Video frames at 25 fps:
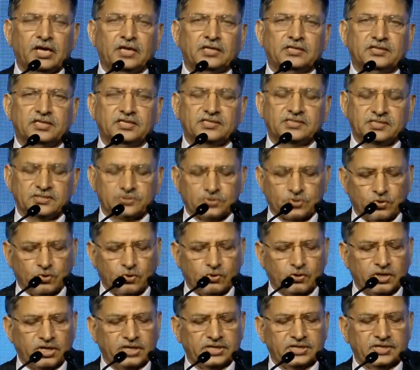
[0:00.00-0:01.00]
This is
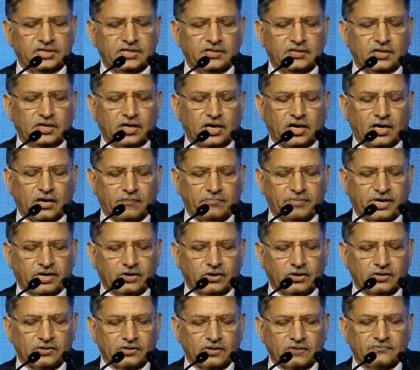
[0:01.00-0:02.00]
only
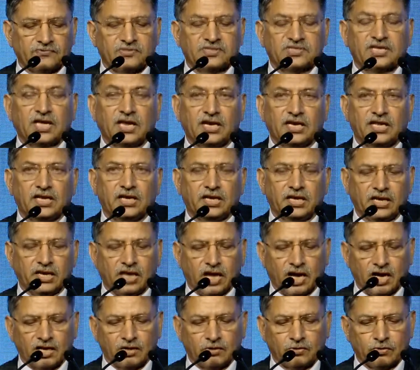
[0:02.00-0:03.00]
because of Salil,
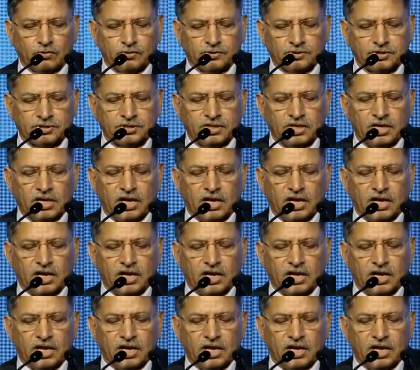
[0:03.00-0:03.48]
Ankush,